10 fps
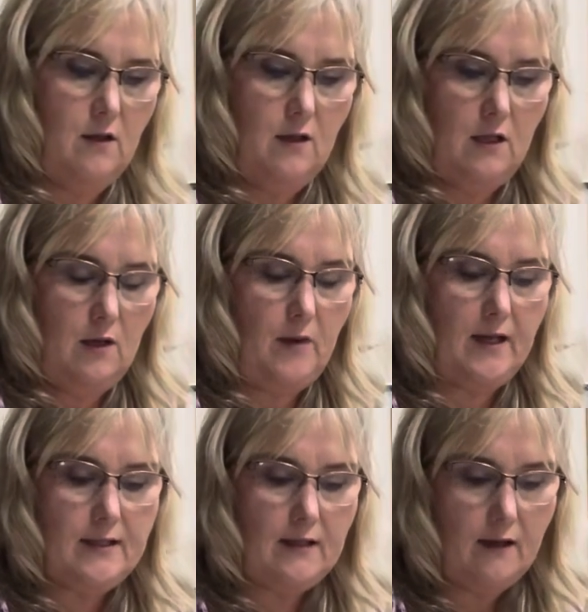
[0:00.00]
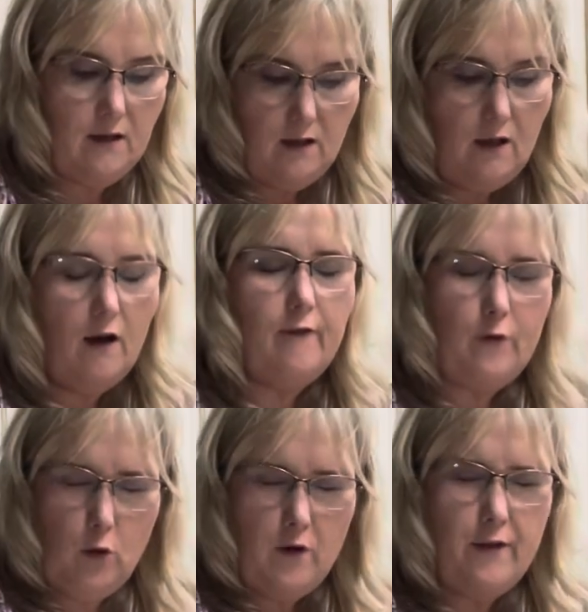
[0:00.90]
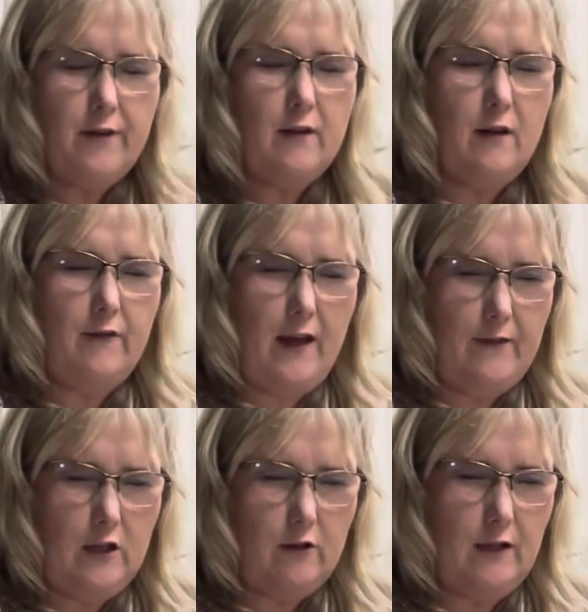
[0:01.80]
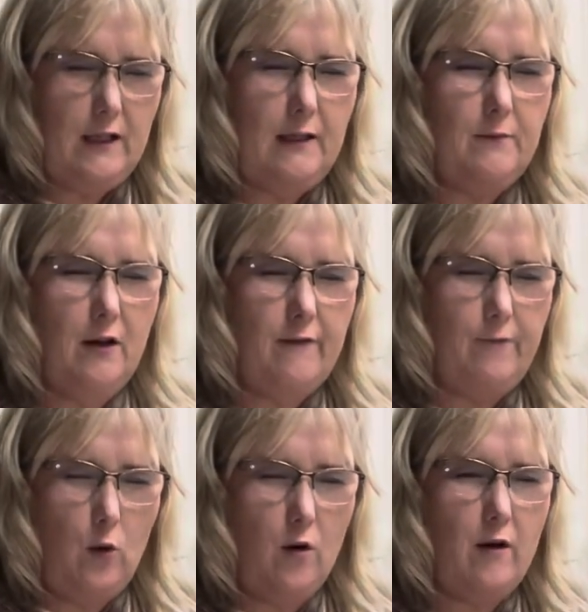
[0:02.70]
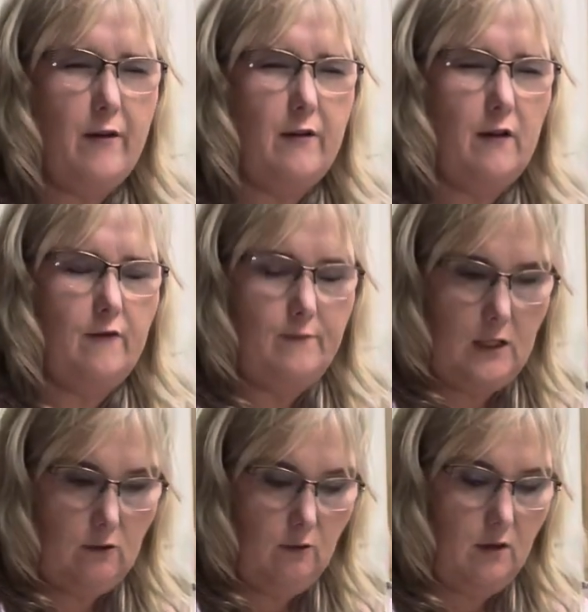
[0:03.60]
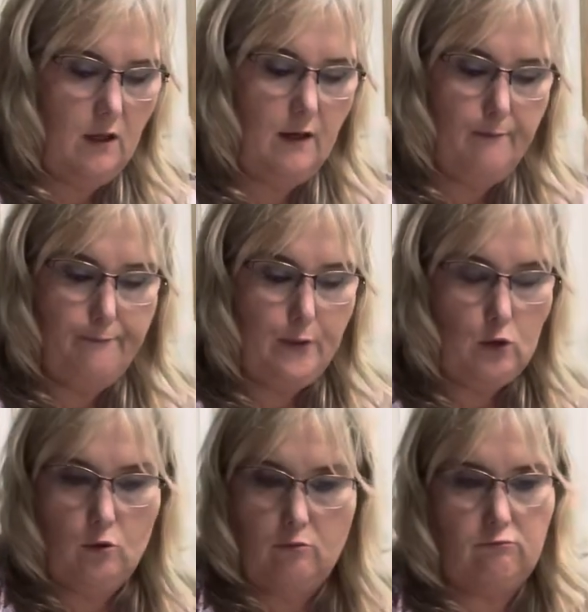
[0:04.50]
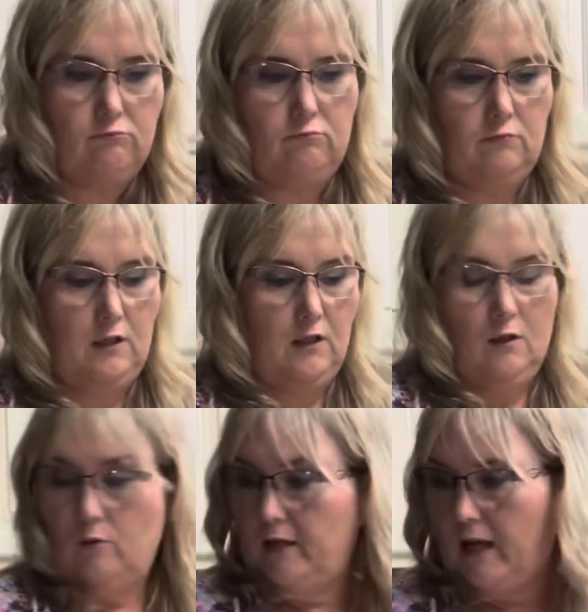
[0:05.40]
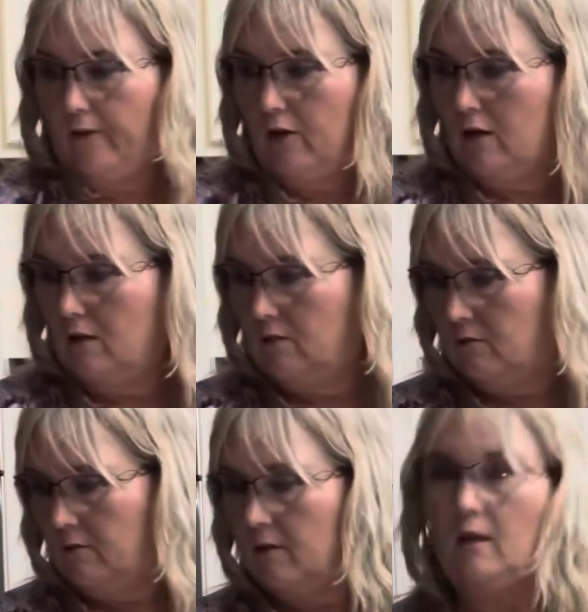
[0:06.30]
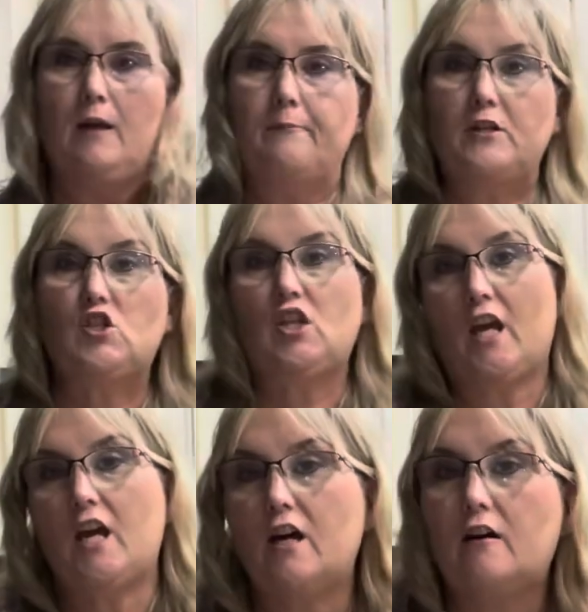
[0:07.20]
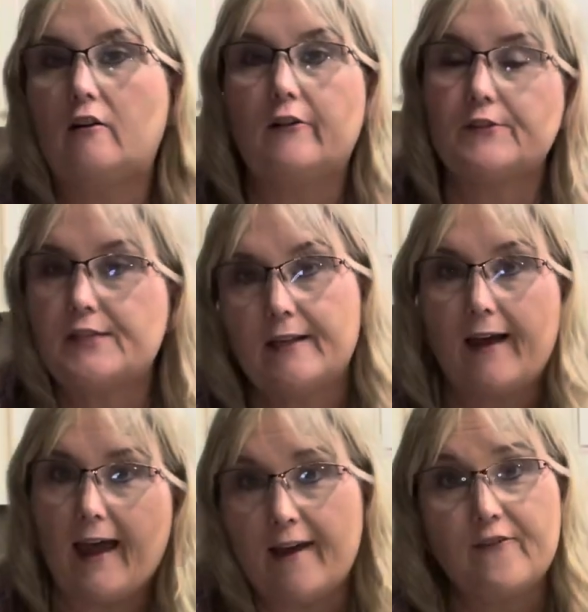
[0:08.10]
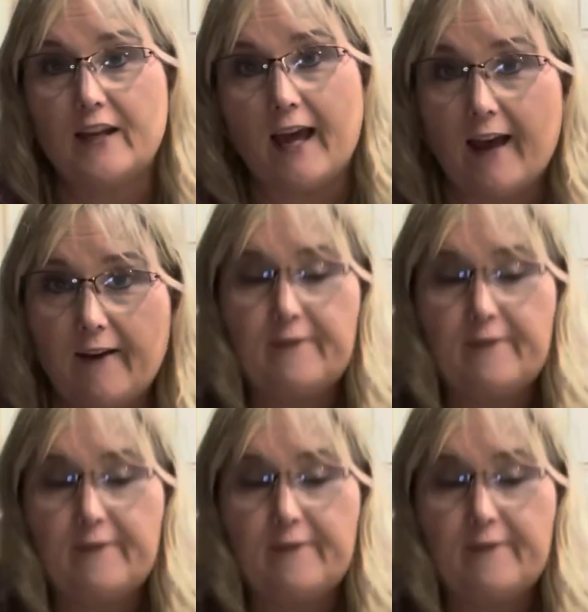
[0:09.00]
And it makes 1/4 of heavy cream, 1/4 of milk, and boom, we have our own Michelle's half and half.